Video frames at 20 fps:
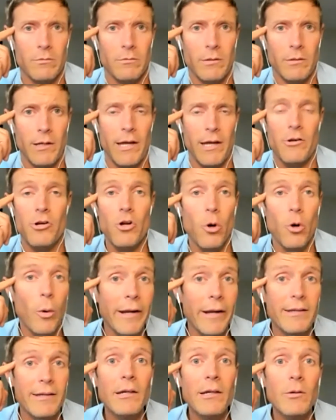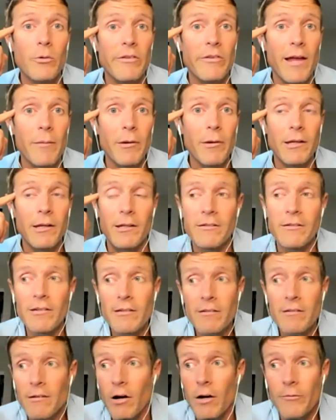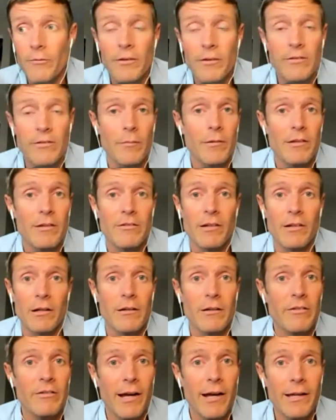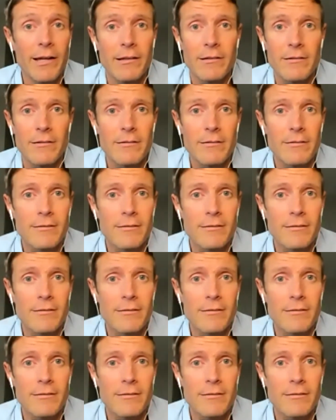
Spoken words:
I had no idea it was that many because it's often something that's done in silence.